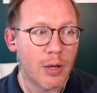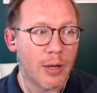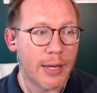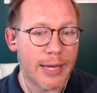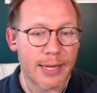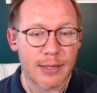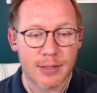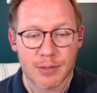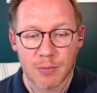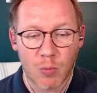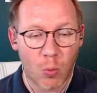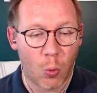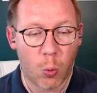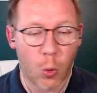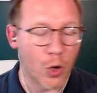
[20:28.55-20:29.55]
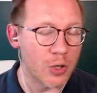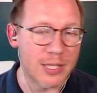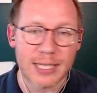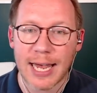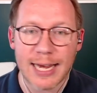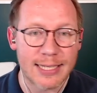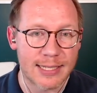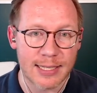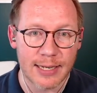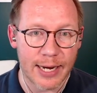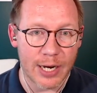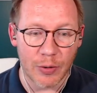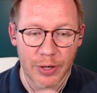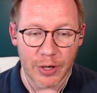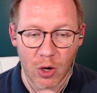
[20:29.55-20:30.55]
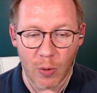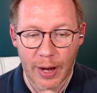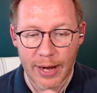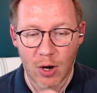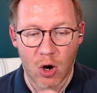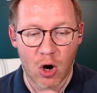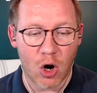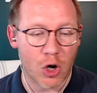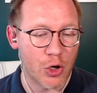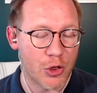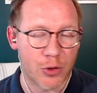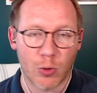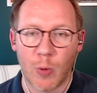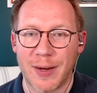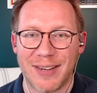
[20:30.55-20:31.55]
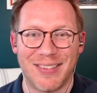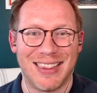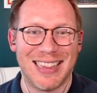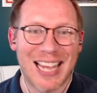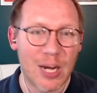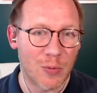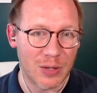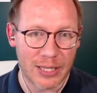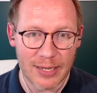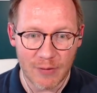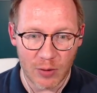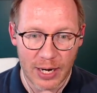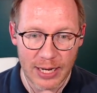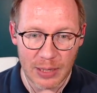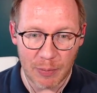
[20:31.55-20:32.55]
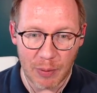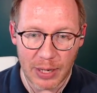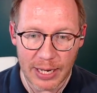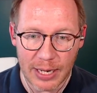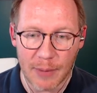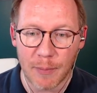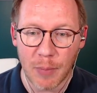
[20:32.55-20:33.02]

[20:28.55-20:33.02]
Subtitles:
is worst case scenario a hard throwing late reliever out of the pen,